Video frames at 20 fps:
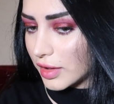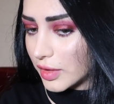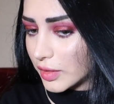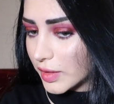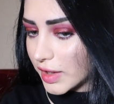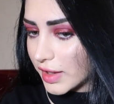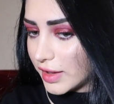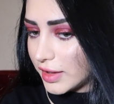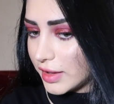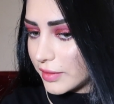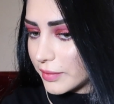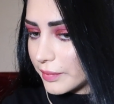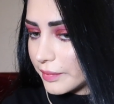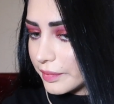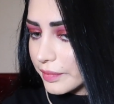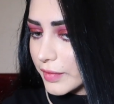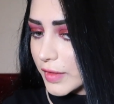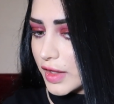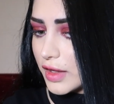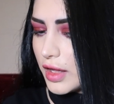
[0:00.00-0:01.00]
Okay.
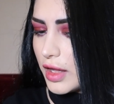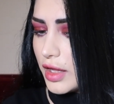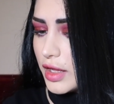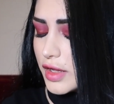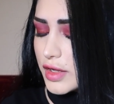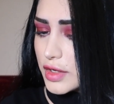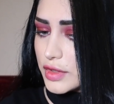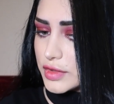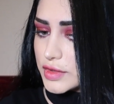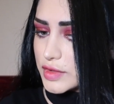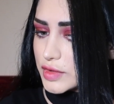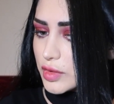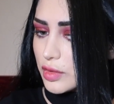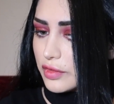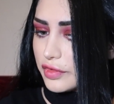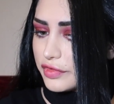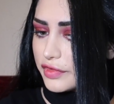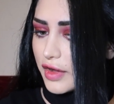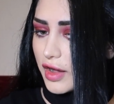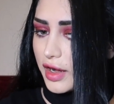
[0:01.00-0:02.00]

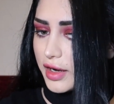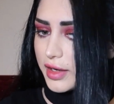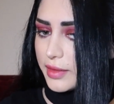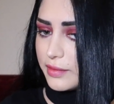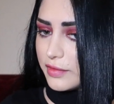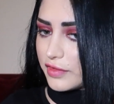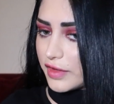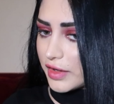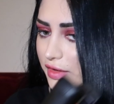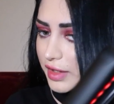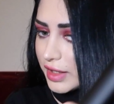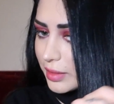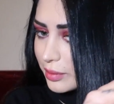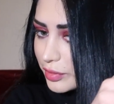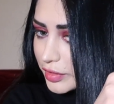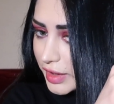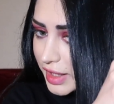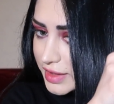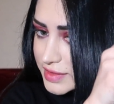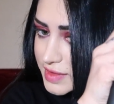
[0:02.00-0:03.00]
So far, I'm very
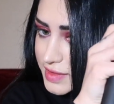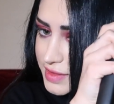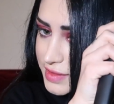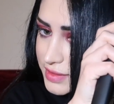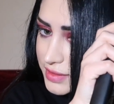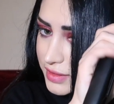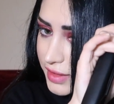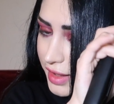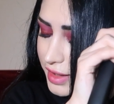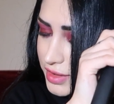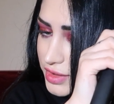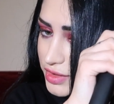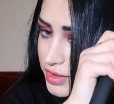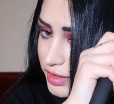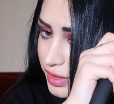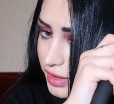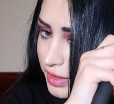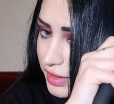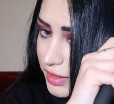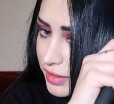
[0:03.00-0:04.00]
impressed,
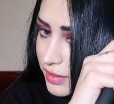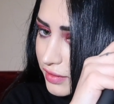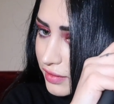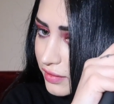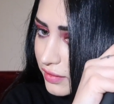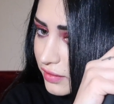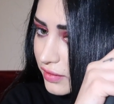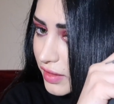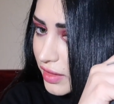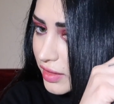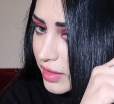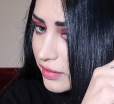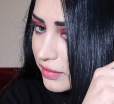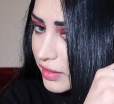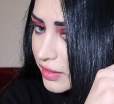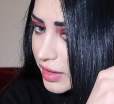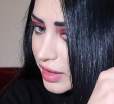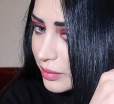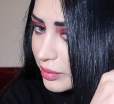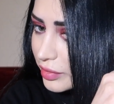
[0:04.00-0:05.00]
actually. Very,
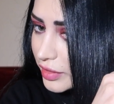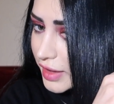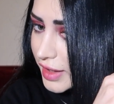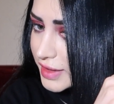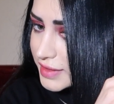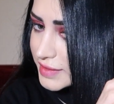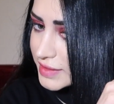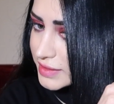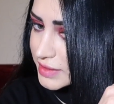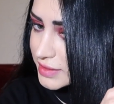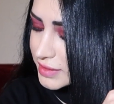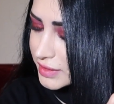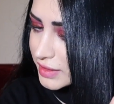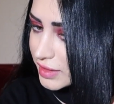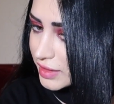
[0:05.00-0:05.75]
very impressed.